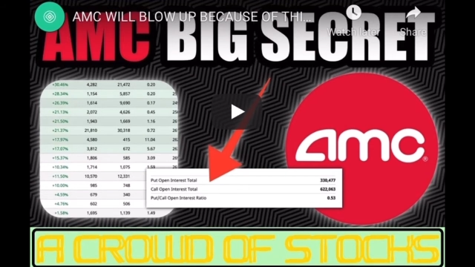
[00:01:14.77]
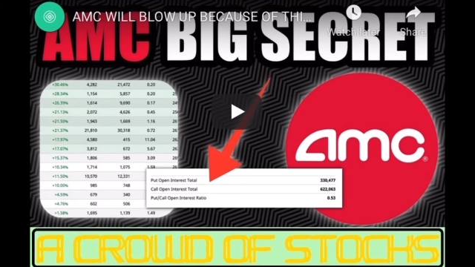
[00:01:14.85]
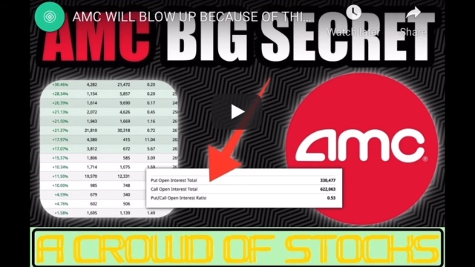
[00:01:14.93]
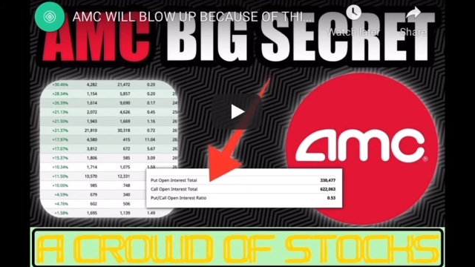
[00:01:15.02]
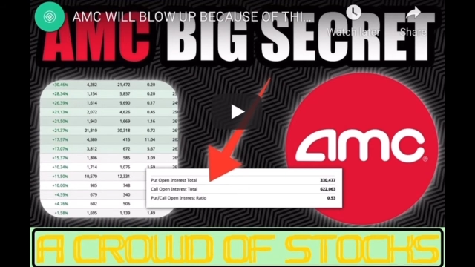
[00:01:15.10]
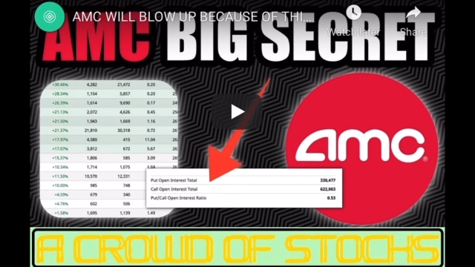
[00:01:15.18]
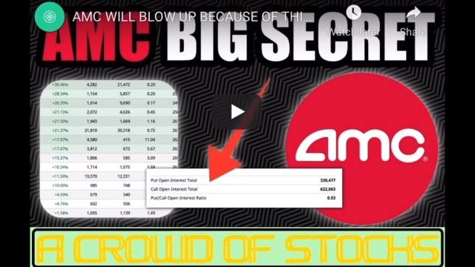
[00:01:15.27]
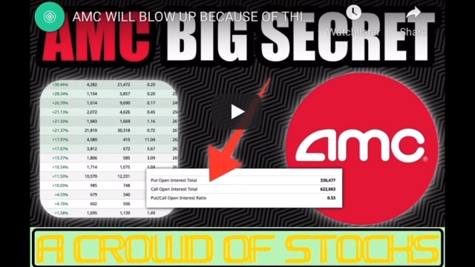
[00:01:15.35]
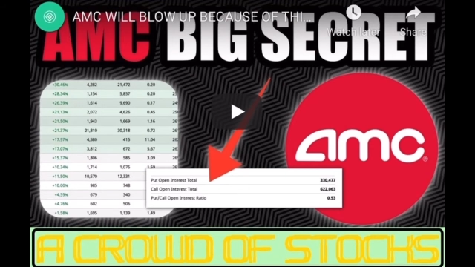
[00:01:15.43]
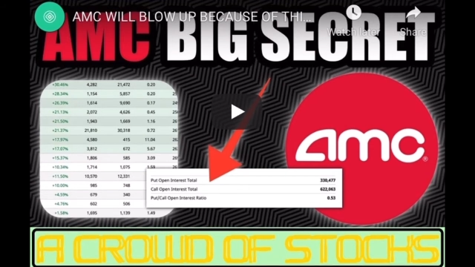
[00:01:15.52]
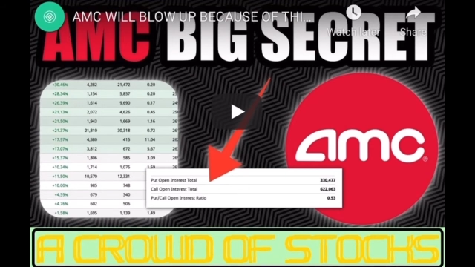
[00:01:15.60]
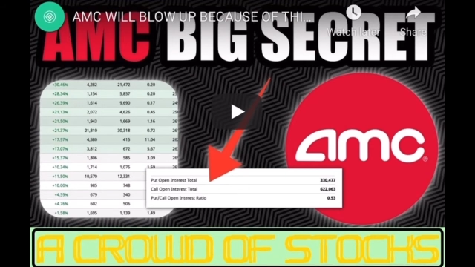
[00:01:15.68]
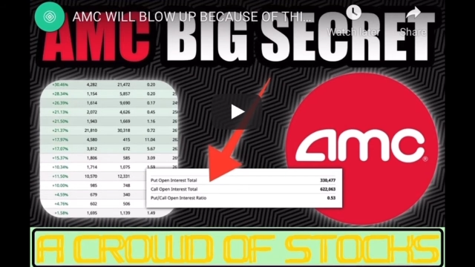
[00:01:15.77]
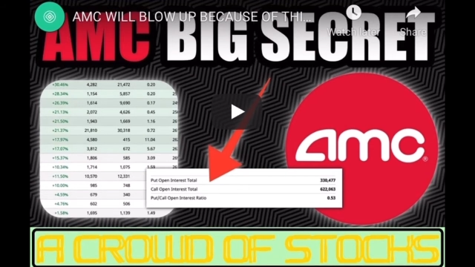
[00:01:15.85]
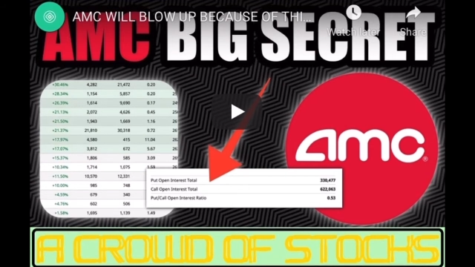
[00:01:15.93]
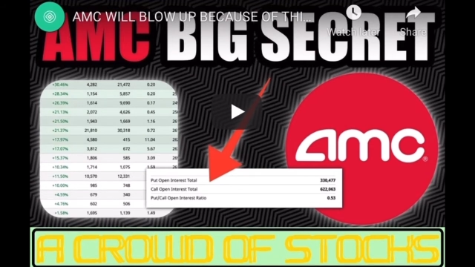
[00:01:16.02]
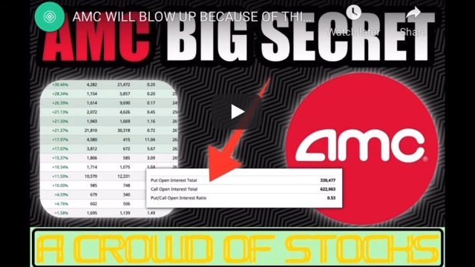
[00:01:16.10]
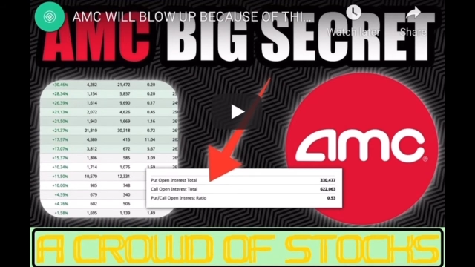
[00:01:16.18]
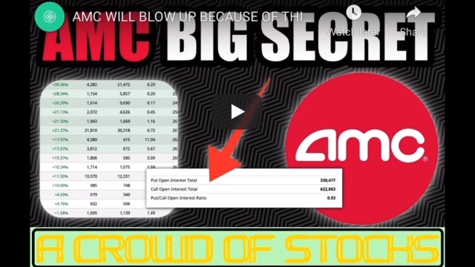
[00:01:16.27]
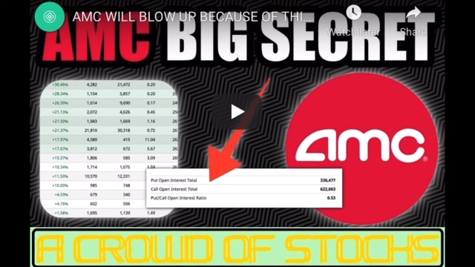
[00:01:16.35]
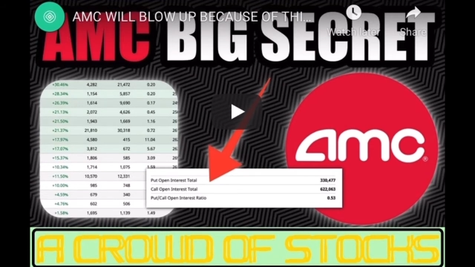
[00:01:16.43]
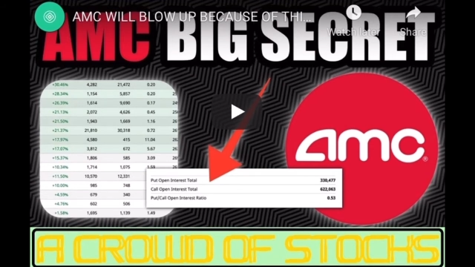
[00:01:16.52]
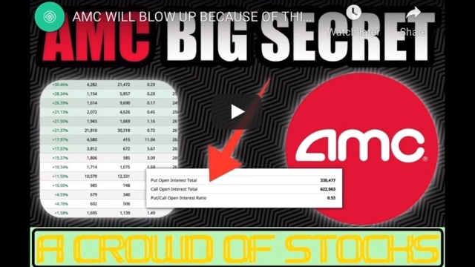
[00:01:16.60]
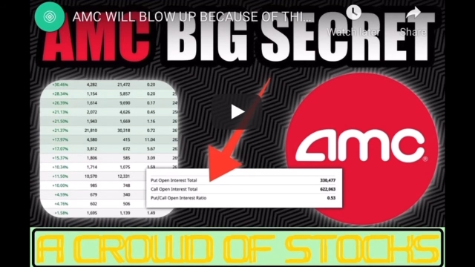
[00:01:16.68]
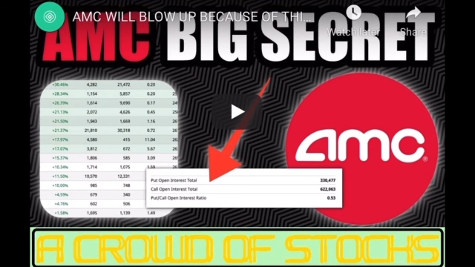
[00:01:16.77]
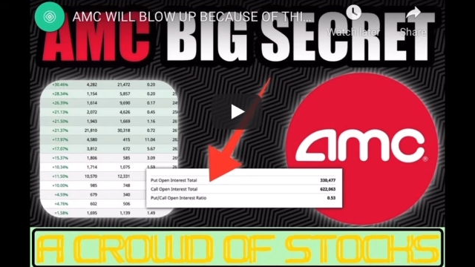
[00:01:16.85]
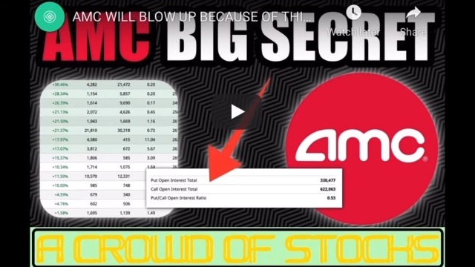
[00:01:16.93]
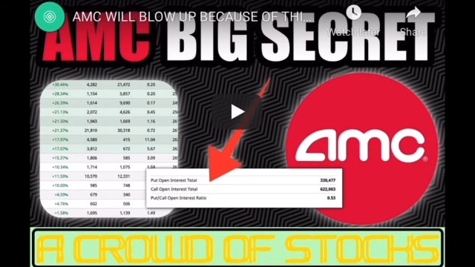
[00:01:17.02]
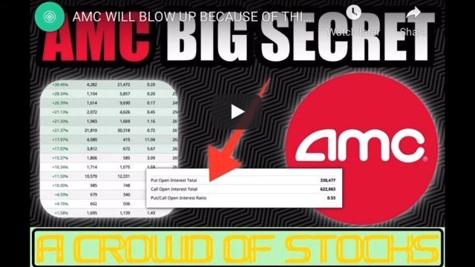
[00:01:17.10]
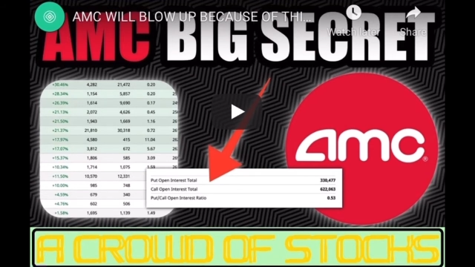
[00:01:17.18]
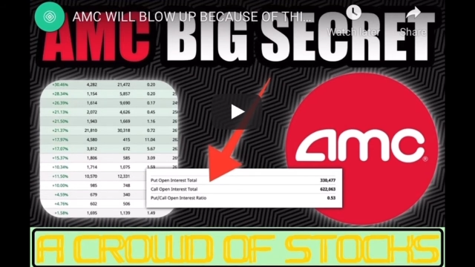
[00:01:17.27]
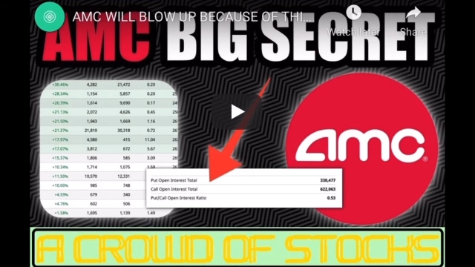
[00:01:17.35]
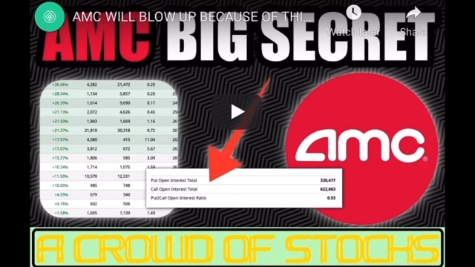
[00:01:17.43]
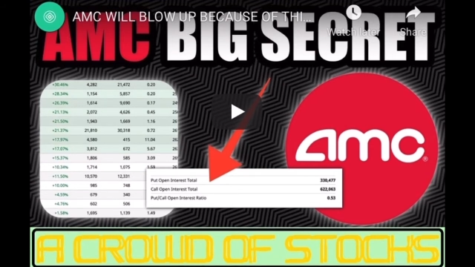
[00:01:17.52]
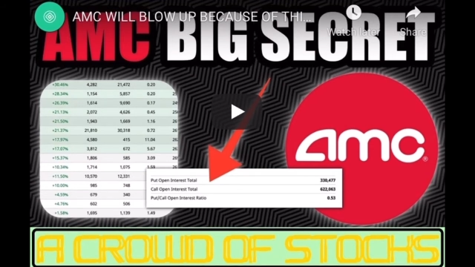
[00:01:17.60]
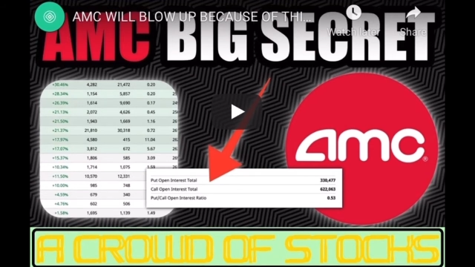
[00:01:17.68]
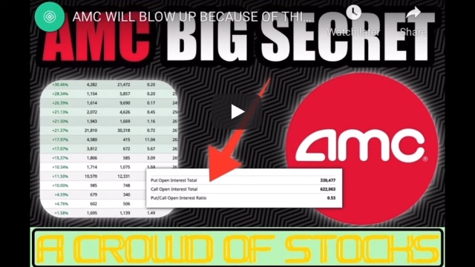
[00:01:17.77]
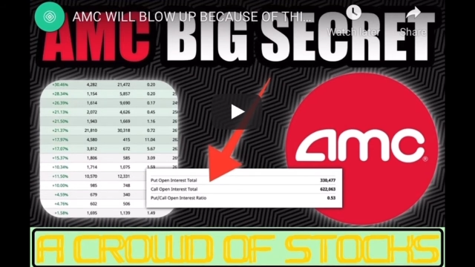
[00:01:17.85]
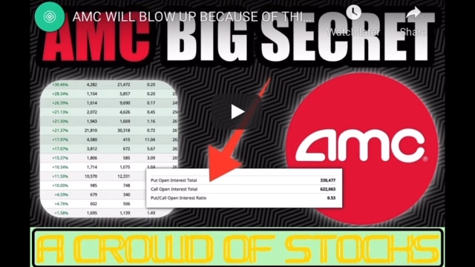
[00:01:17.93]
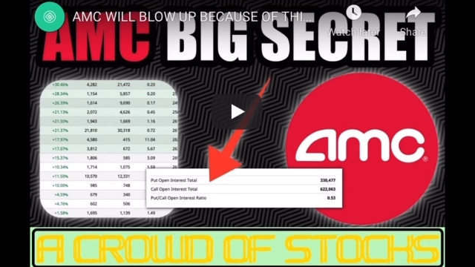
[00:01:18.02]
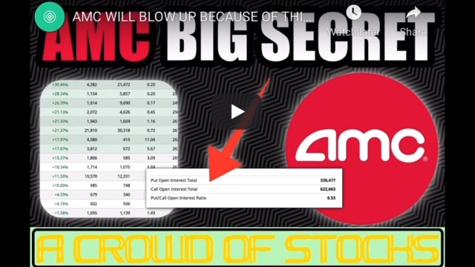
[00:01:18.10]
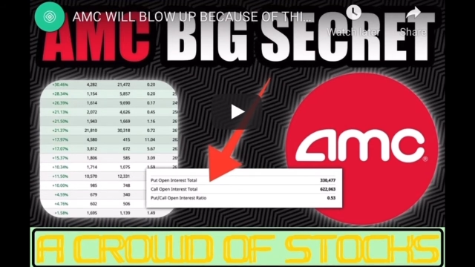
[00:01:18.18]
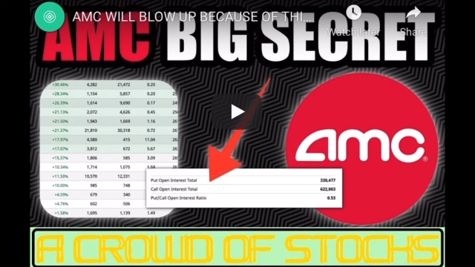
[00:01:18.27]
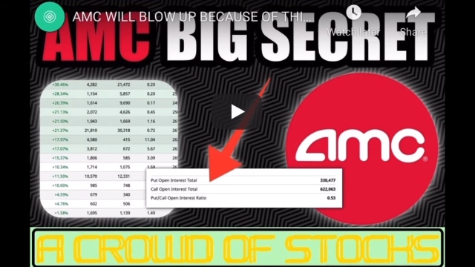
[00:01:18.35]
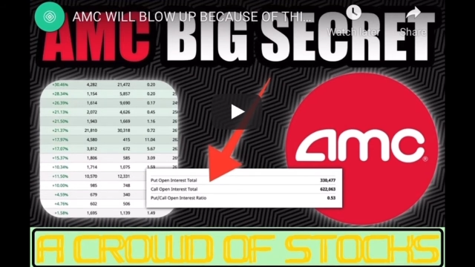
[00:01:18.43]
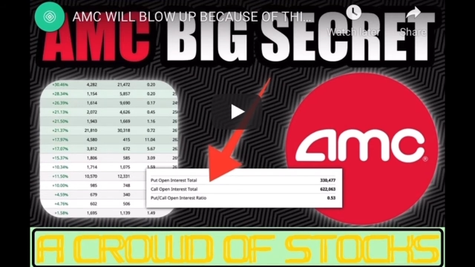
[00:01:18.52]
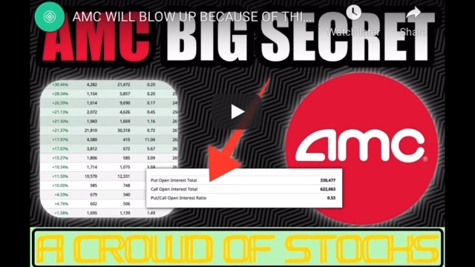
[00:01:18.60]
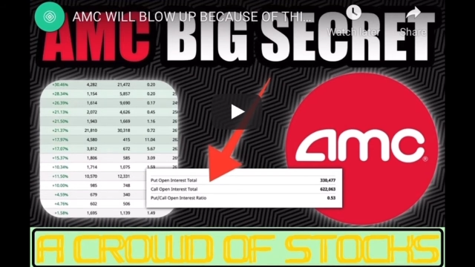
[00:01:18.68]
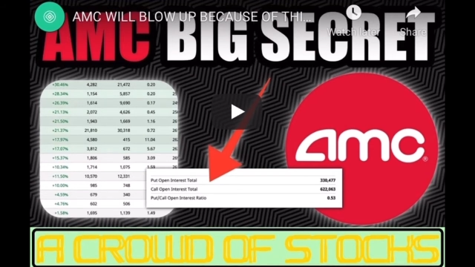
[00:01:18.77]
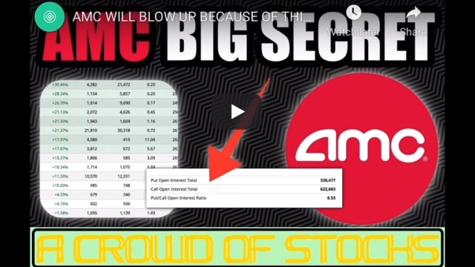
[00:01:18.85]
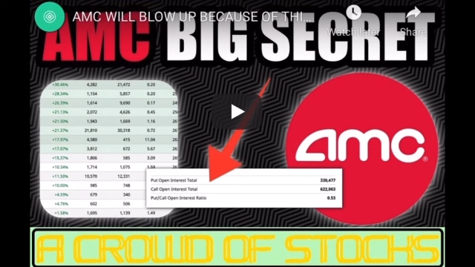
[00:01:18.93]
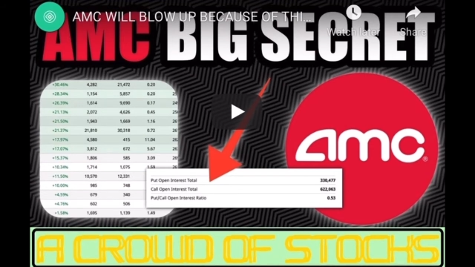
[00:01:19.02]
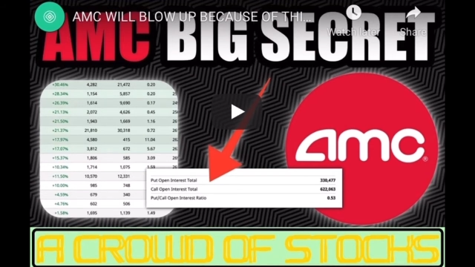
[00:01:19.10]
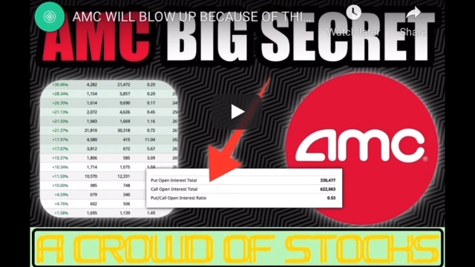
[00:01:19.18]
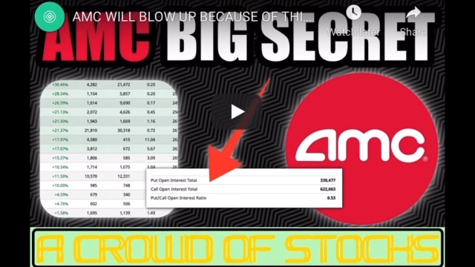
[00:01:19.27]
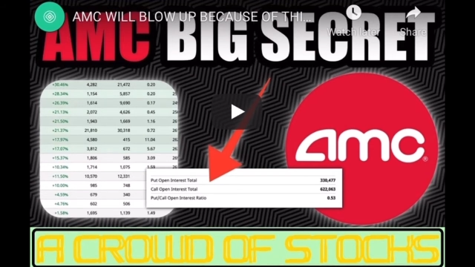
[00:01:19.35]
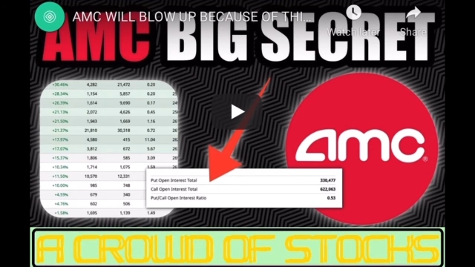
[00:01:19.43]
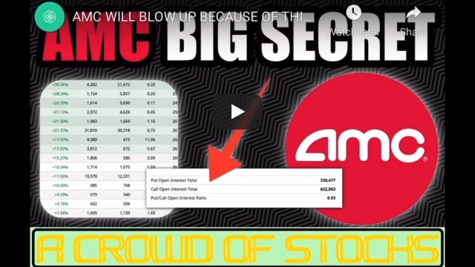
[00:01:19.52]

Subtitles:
[unreadable: no face in view]